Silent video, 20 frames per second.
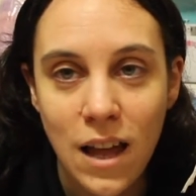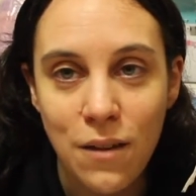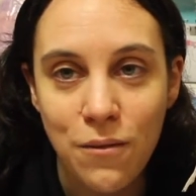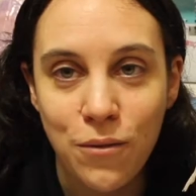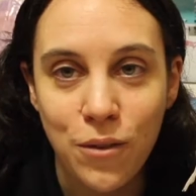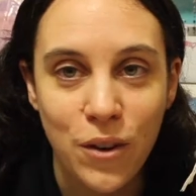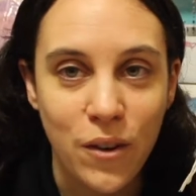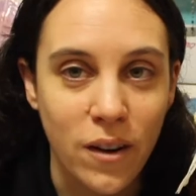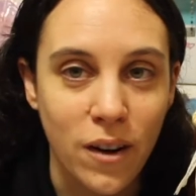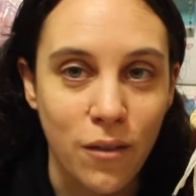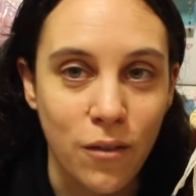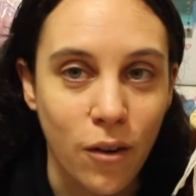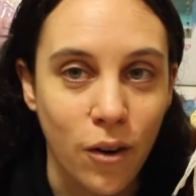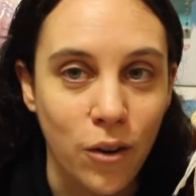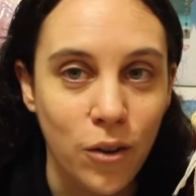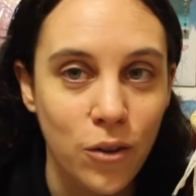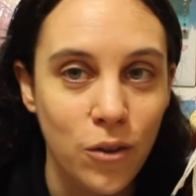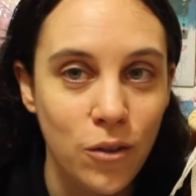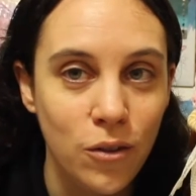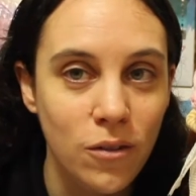Have fun whatever
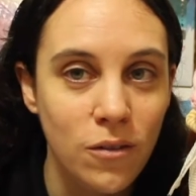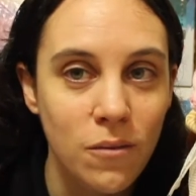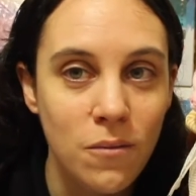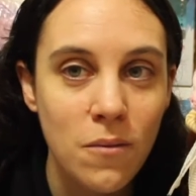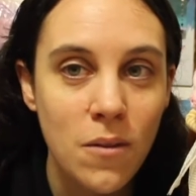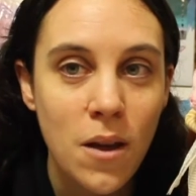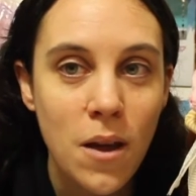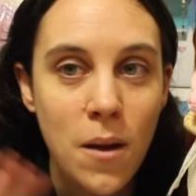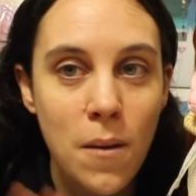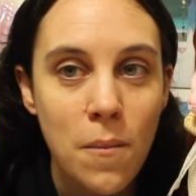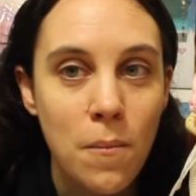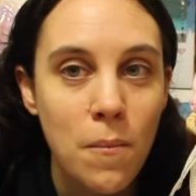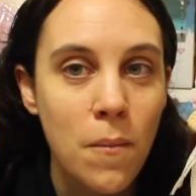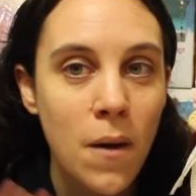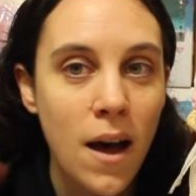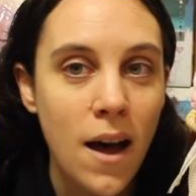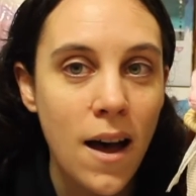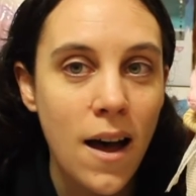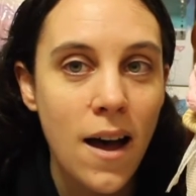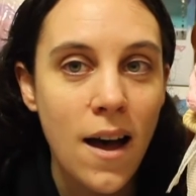you do.
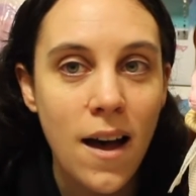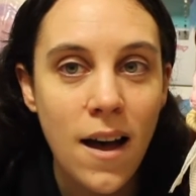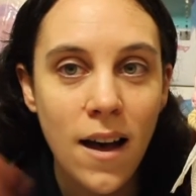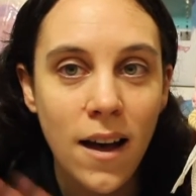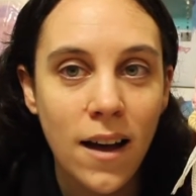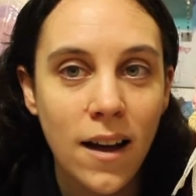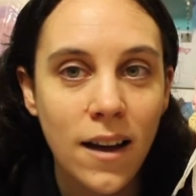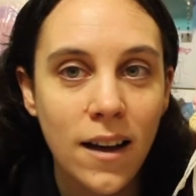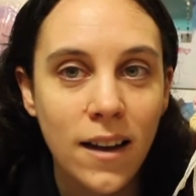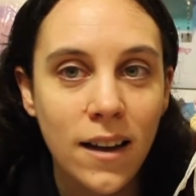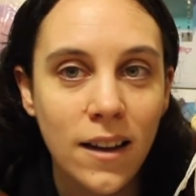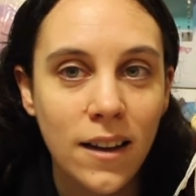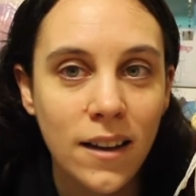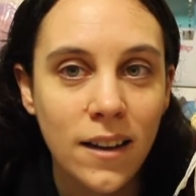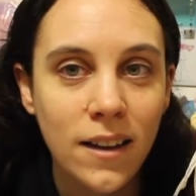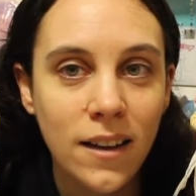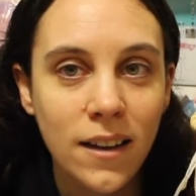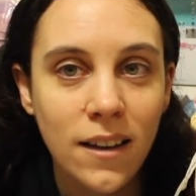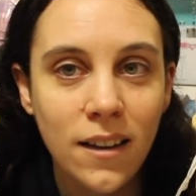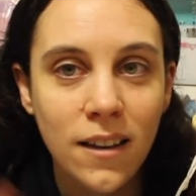
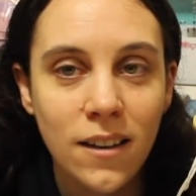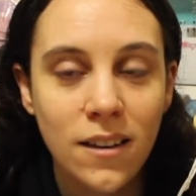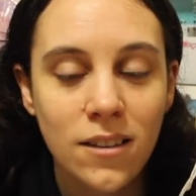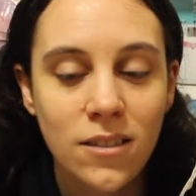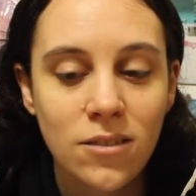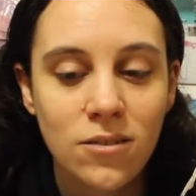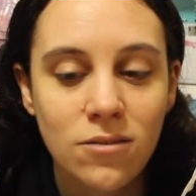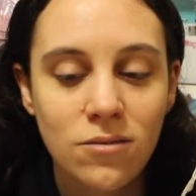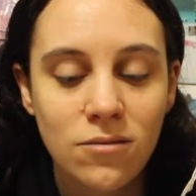Bye!